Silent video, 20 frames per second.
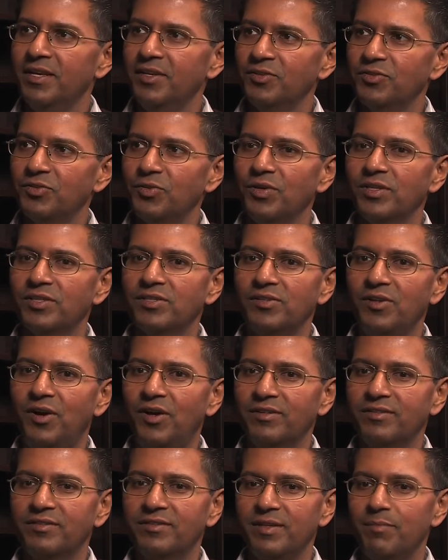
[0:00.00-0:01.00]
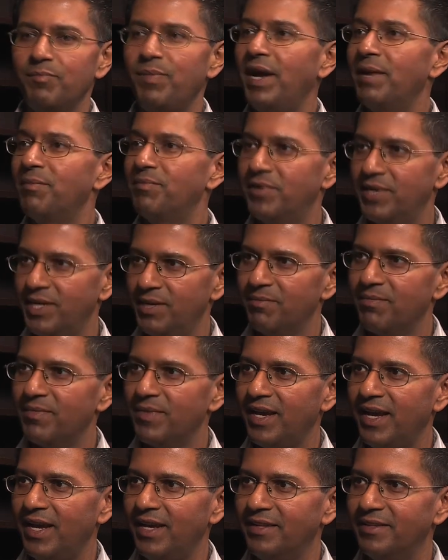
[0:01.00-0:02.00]
So it's not a pipe dream.
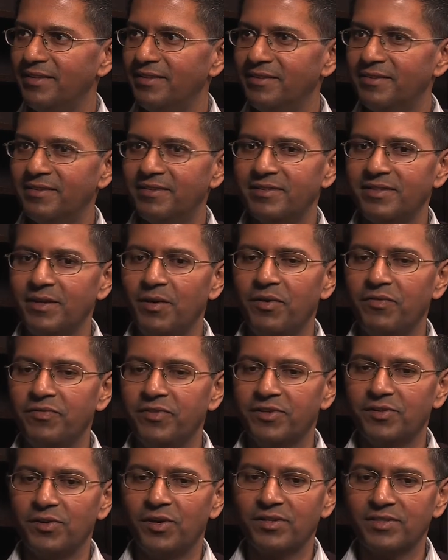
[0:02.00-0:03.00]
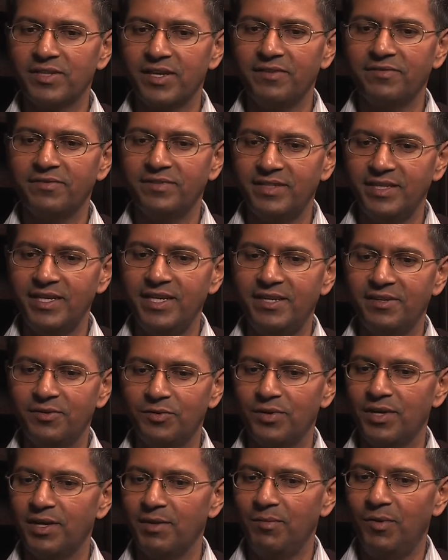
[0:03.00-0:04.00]
And some of the talks I've seen
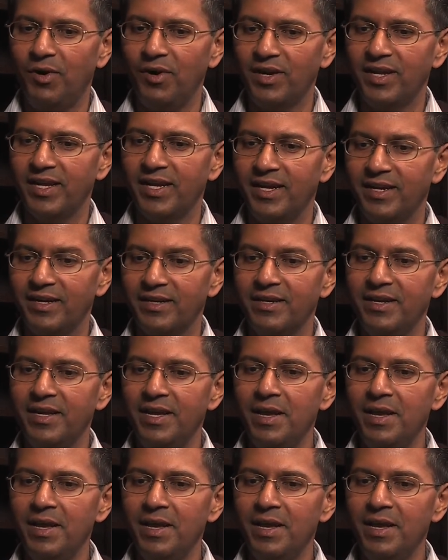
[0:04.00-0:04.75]
today morning are